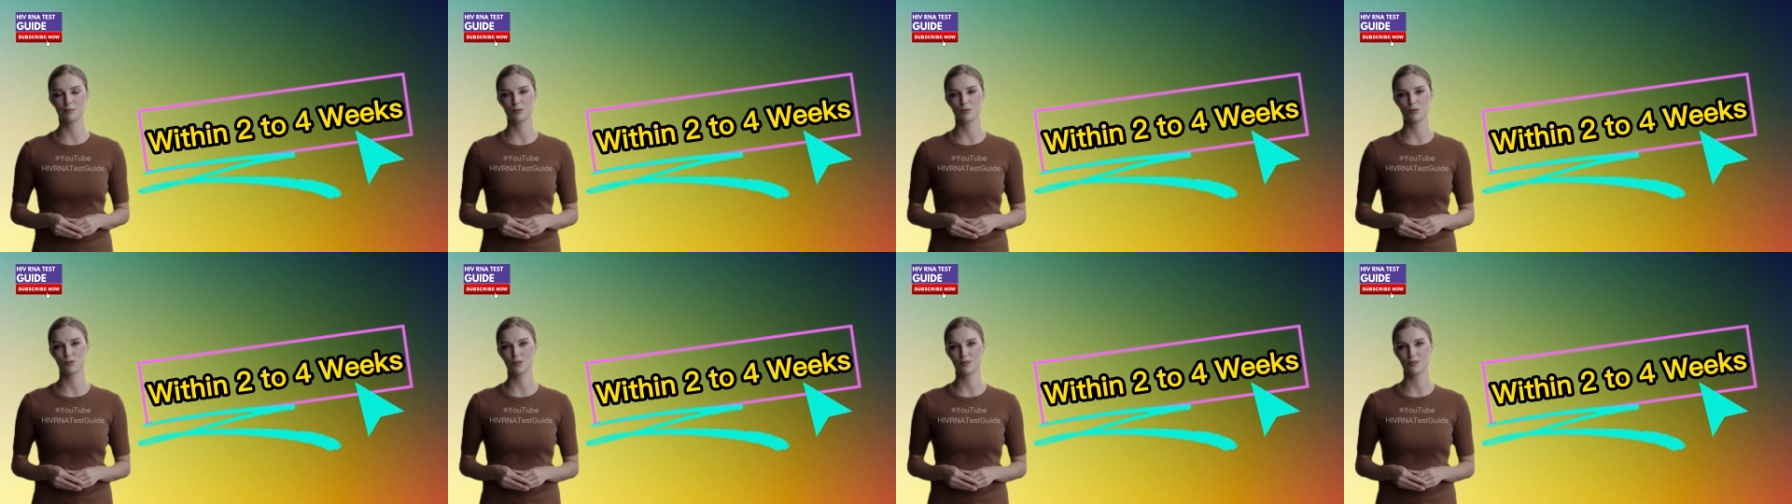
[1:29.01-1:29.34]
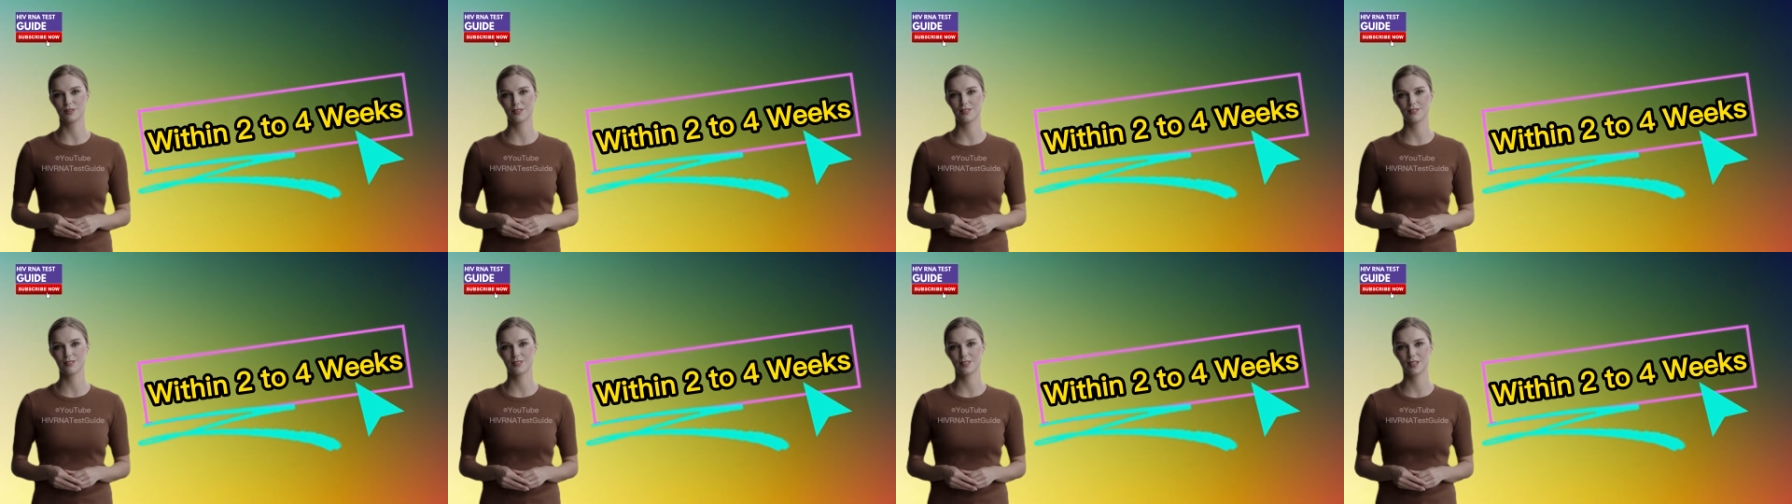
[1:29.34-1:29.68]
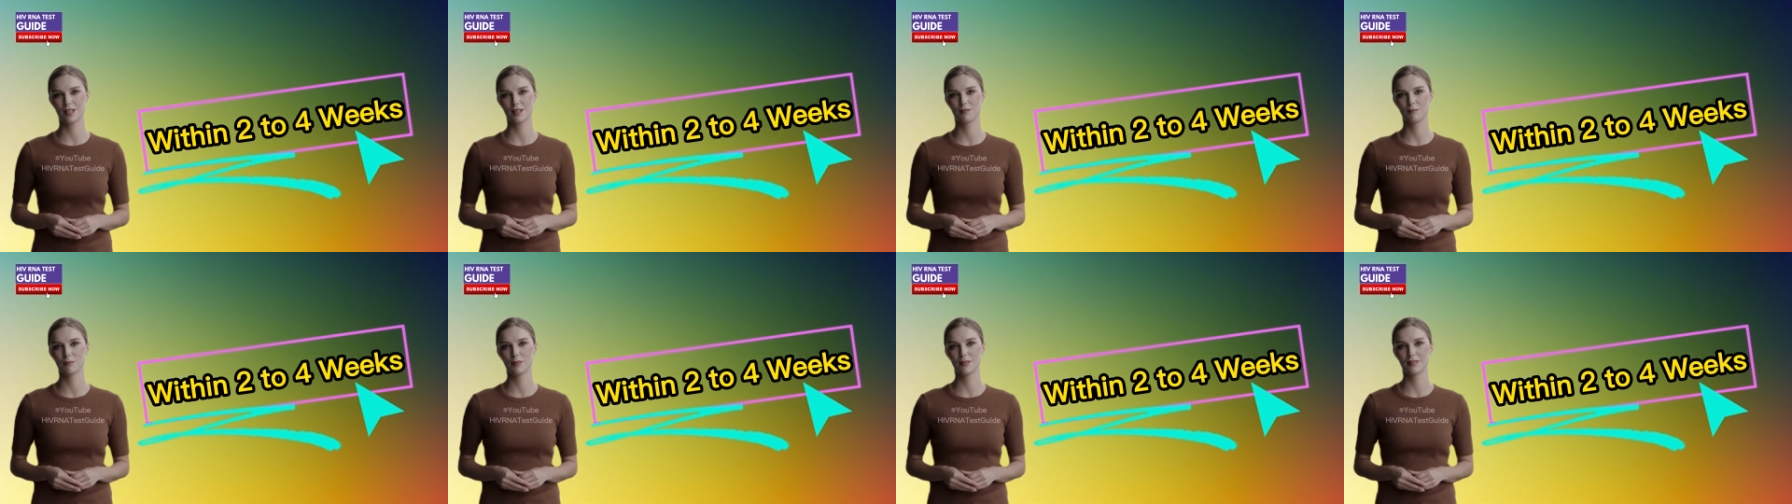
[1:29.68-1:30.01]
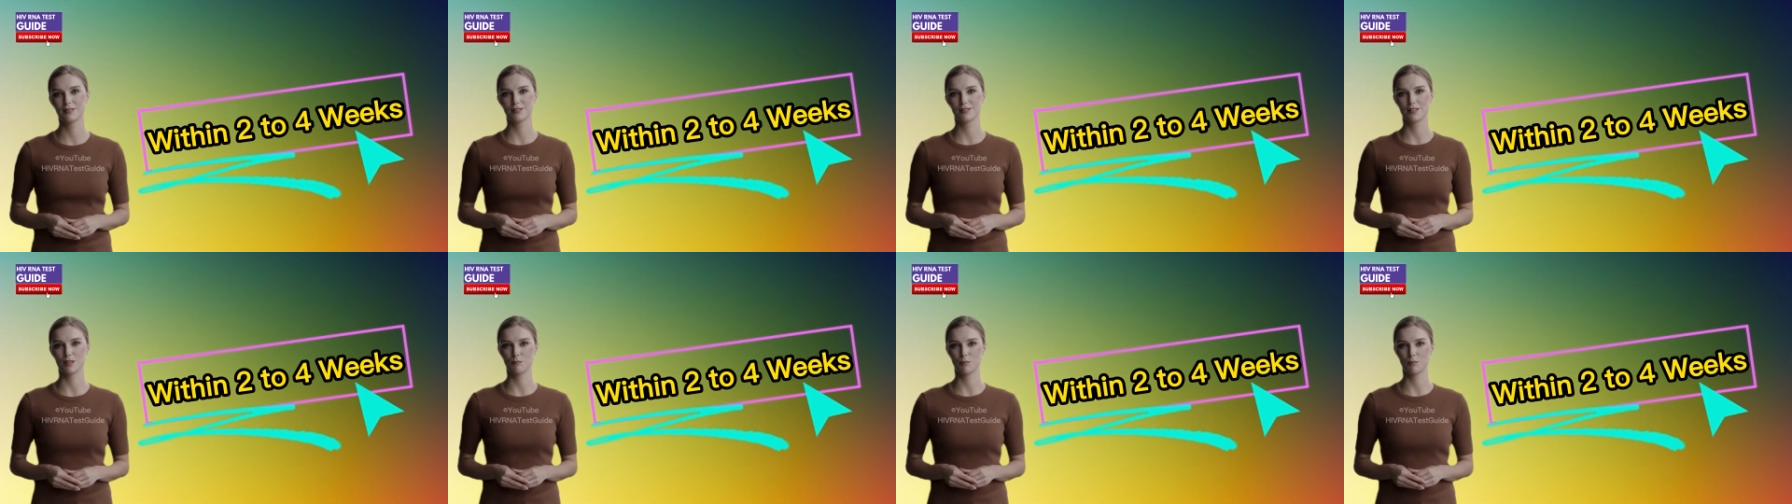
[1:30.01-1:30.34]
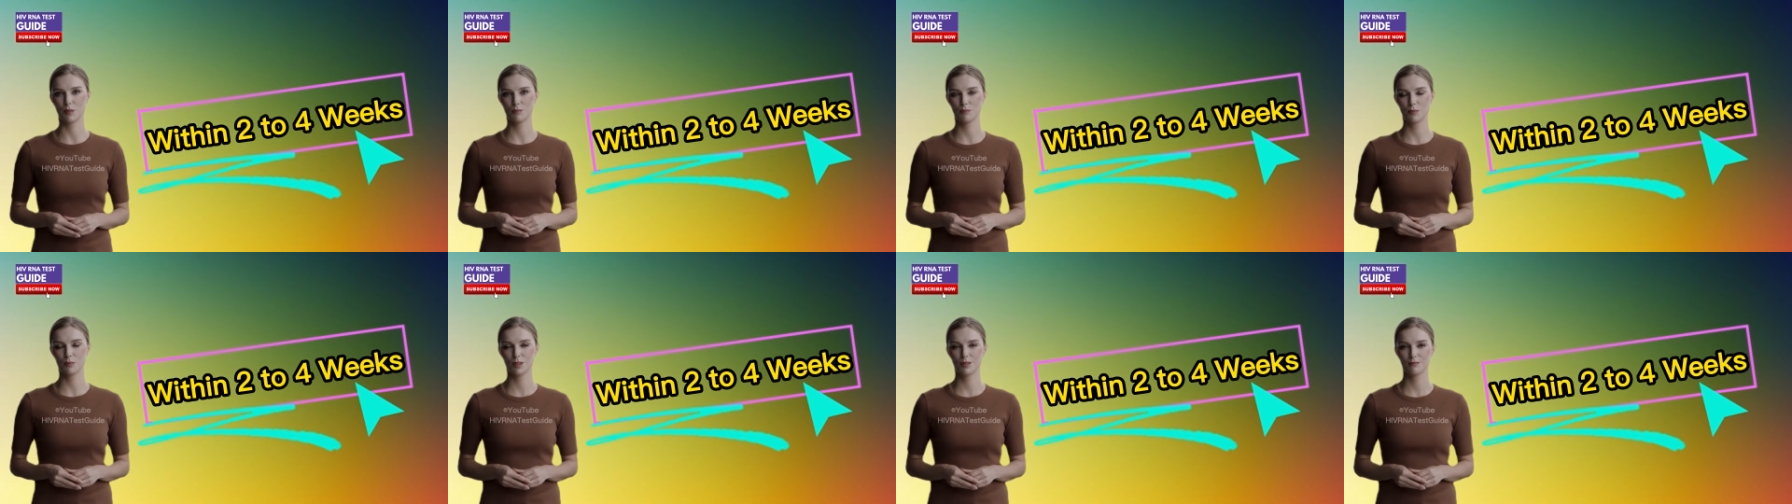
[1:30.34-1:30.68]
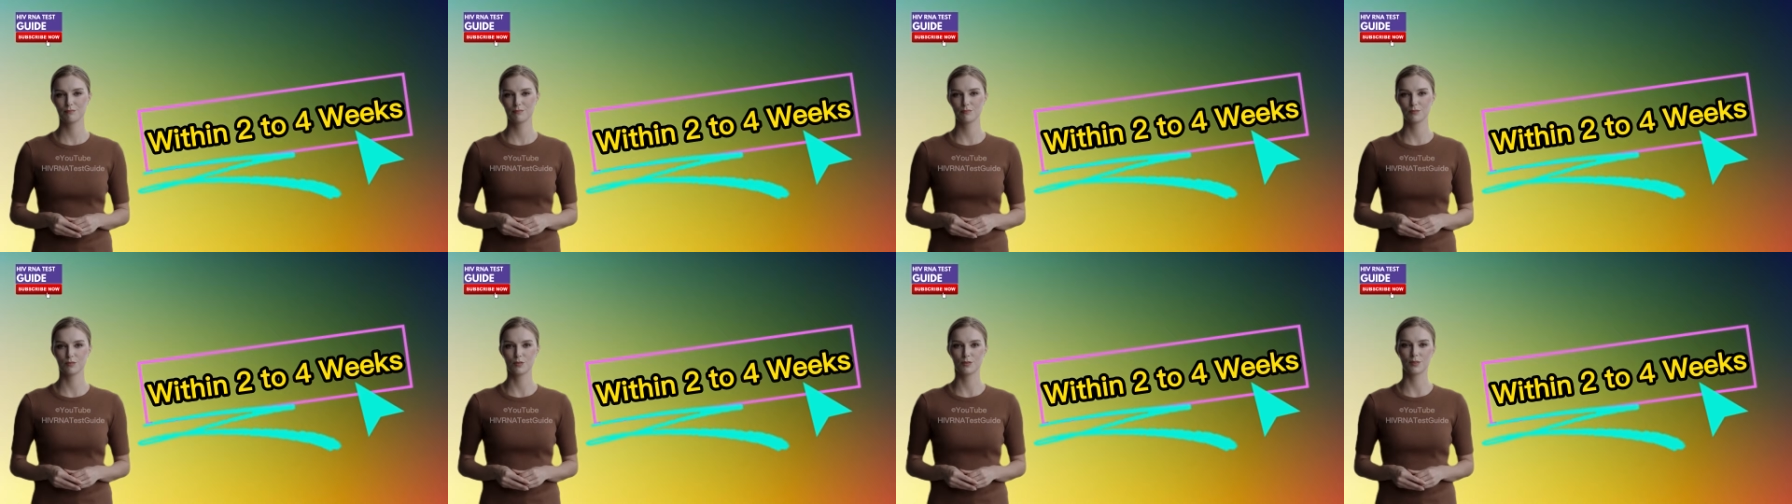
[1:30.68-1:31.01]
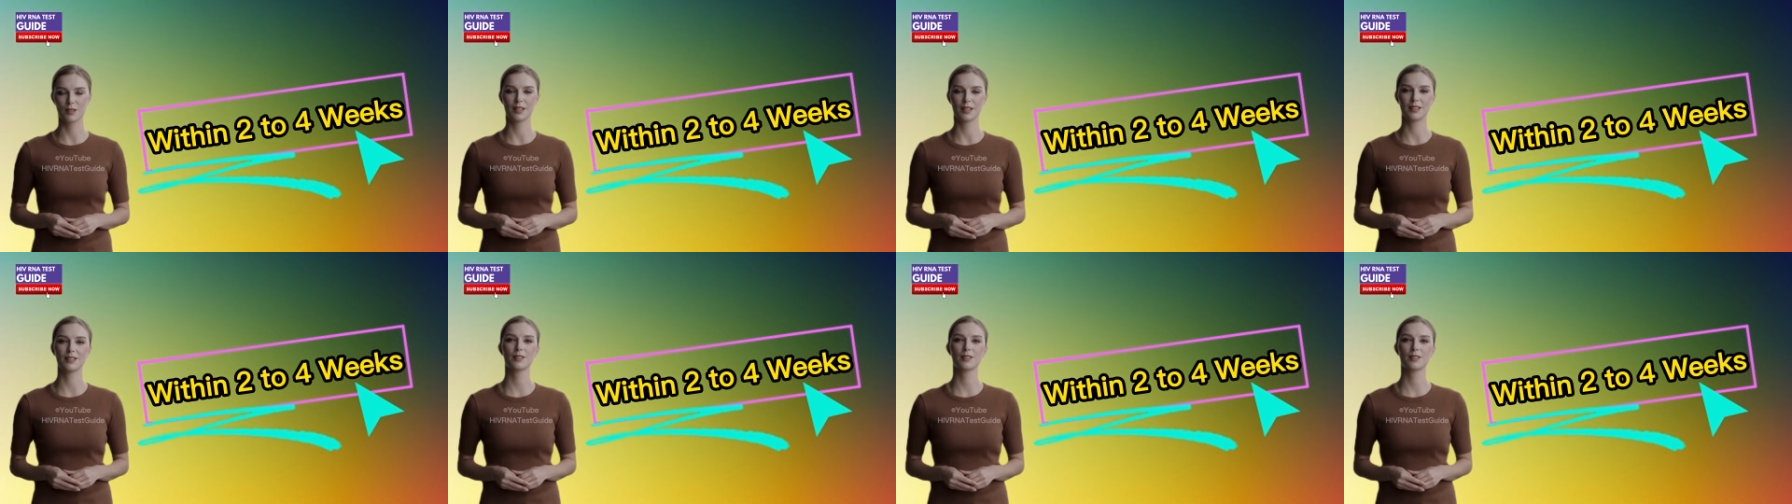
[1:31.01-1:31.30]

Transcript: During this time, some people have flu-like